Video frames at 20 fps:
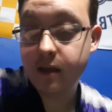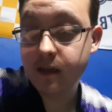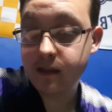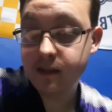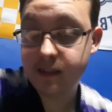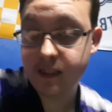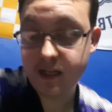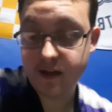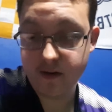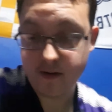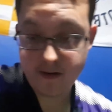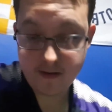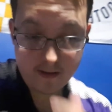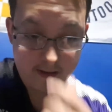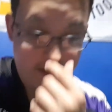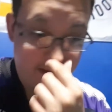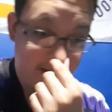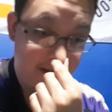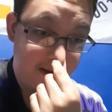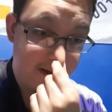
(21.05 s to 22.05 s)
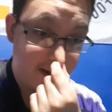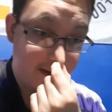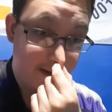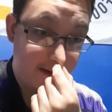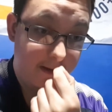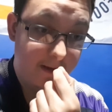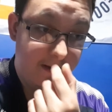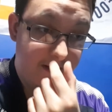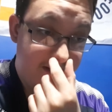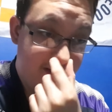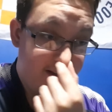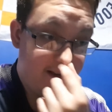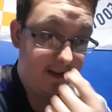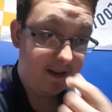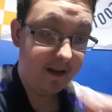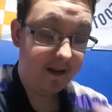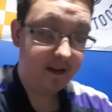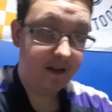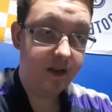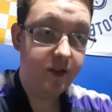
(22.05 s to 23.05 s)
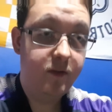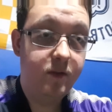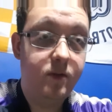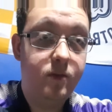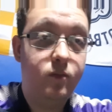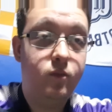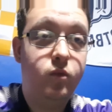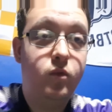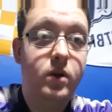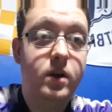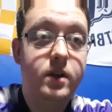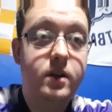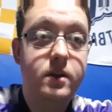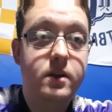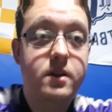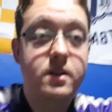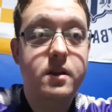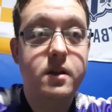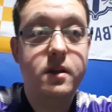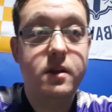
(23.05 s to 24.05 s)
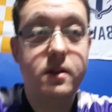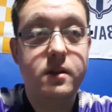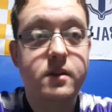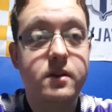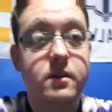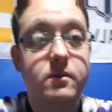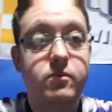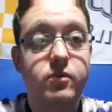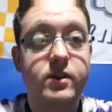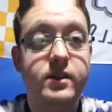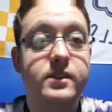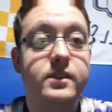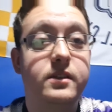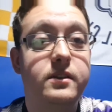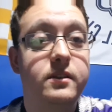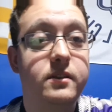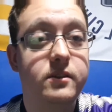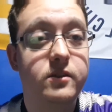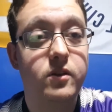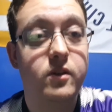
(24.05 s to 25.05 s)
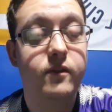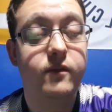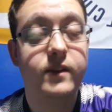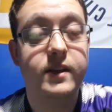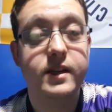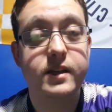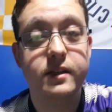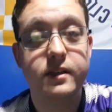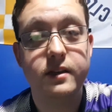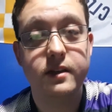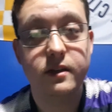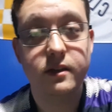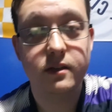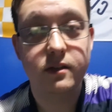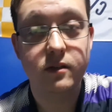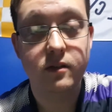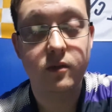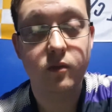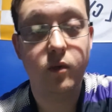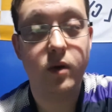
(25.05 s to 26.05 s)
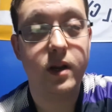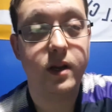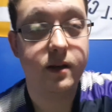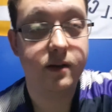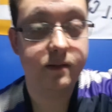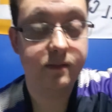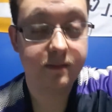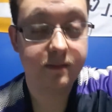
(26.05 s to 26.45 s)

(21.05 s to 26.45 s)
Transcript: So Luton 1, Preston North End 1.